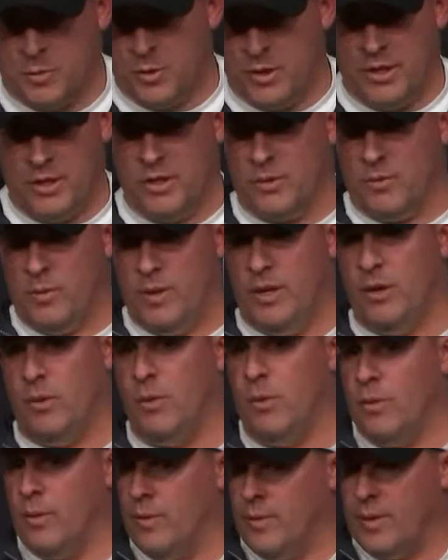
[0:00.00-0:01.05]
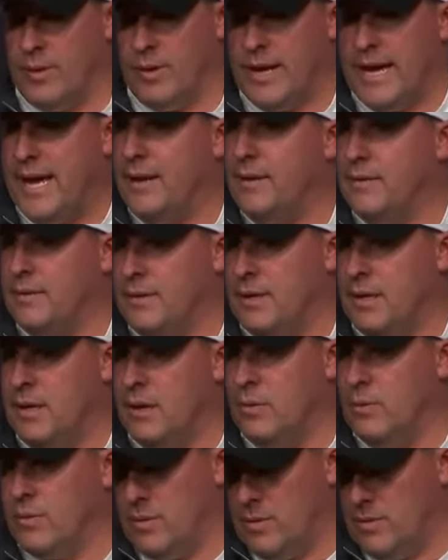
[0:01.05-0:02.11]
point. Look, we know where we're at, you
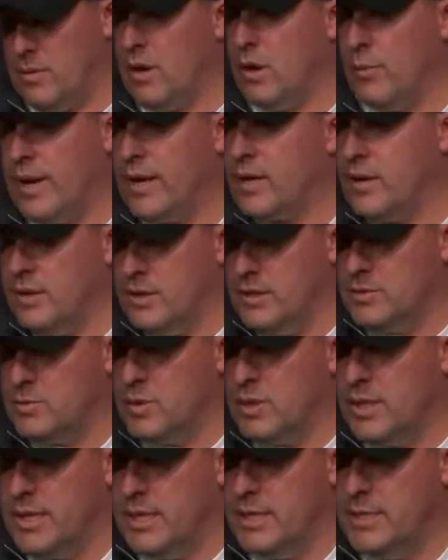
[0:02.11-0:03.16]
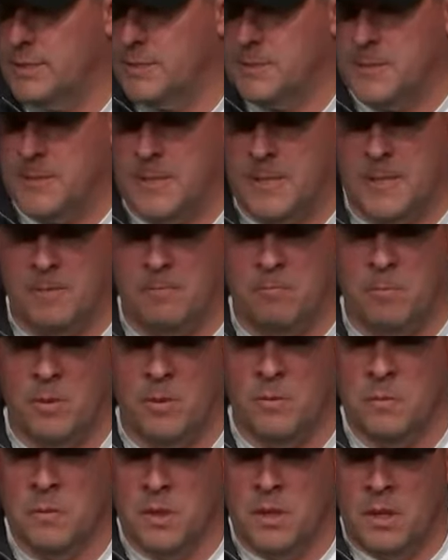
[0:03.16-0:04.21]
know, where our record is, what it is.
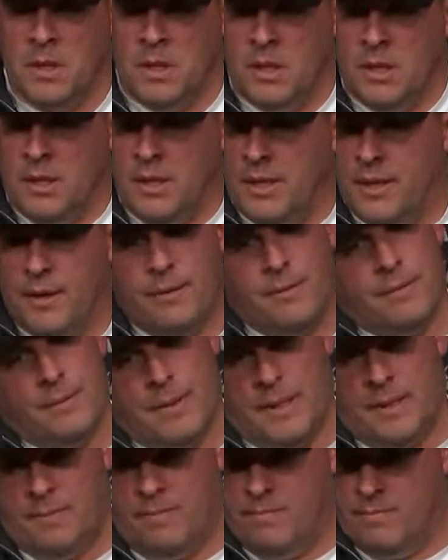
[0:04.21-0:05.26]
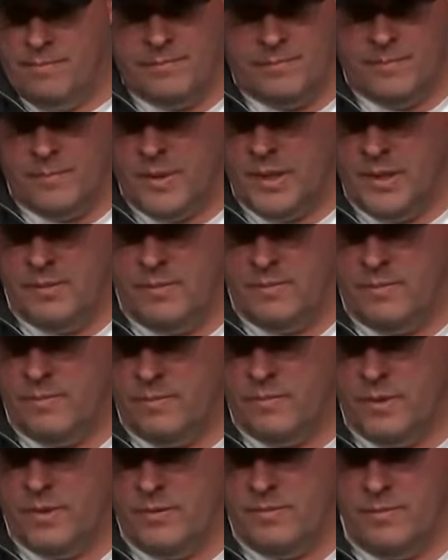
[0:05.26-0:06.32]
You know, we
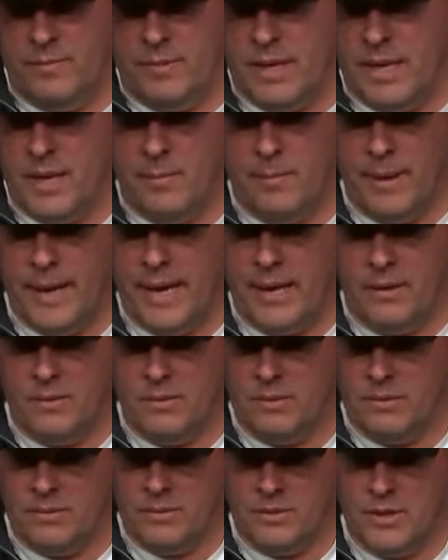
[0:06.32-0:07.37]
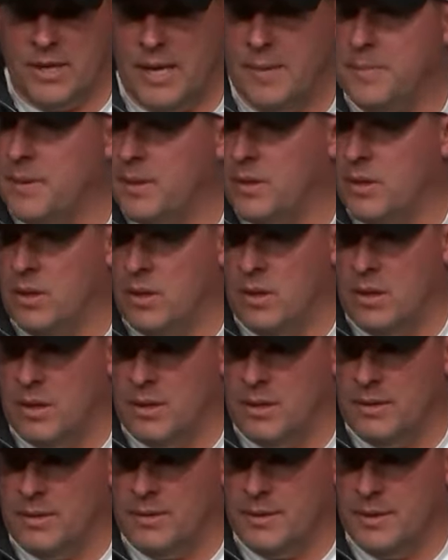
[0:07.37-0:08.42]
kind of battle and scrap and
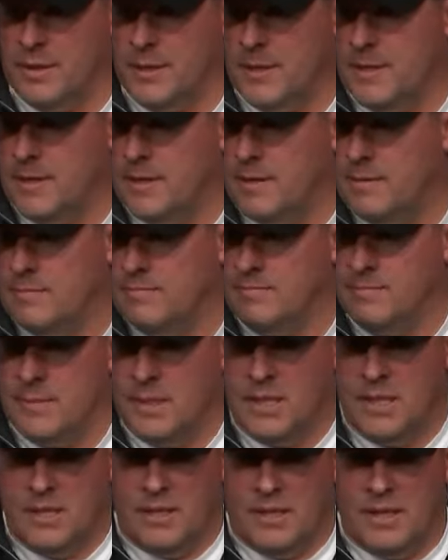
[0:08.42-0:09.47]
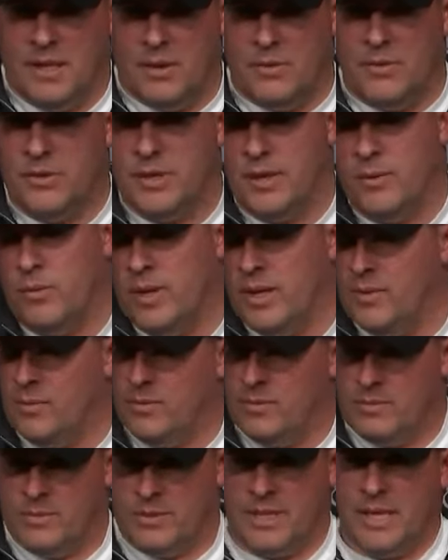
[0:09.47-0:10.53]
claw and, you know, try to
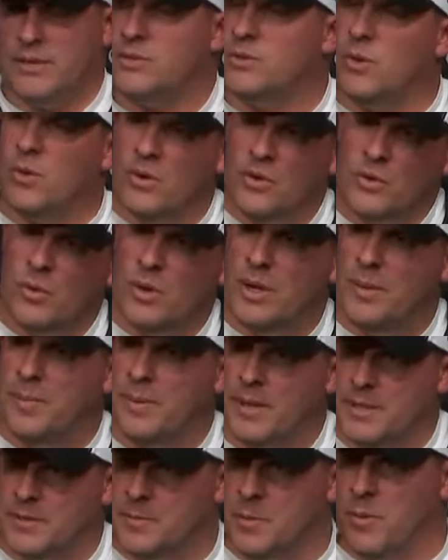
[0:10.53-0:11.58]
win without scoring 20-plus